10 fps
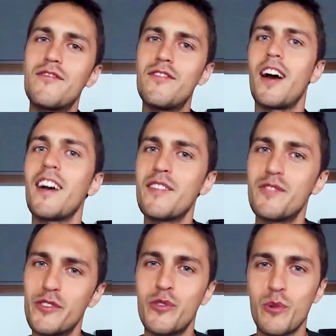5
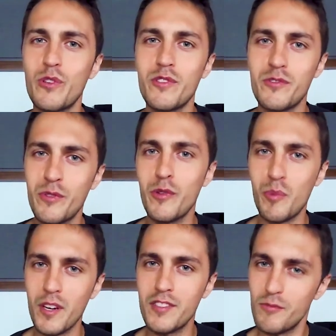tutorials for the
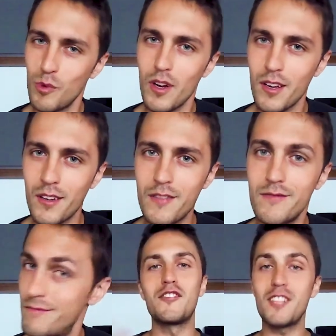price of 1.
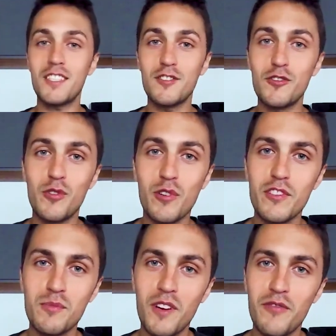The second tutorial
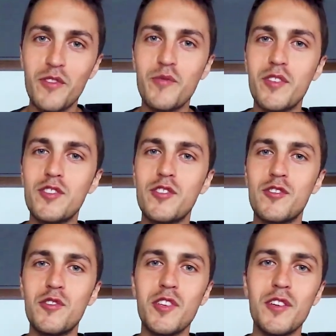is by
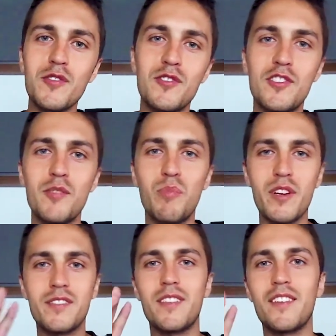FilmVentureStudio, and she
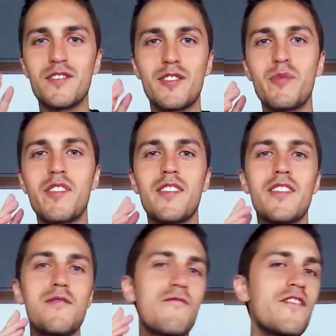breaks down some of
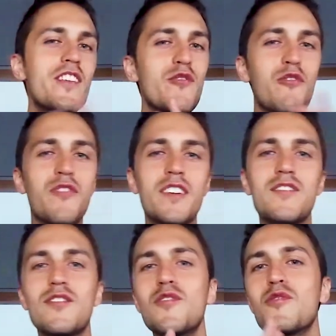the video
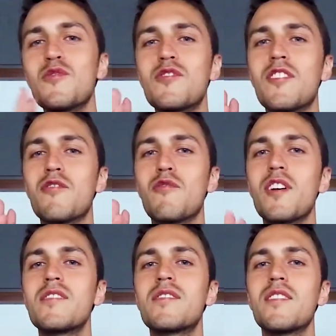effects used in
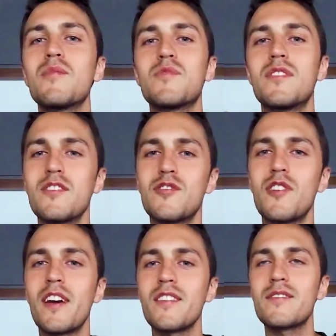Ricegum's diss
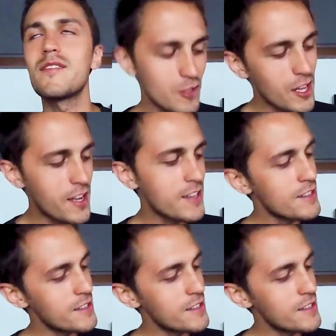tracks. We're not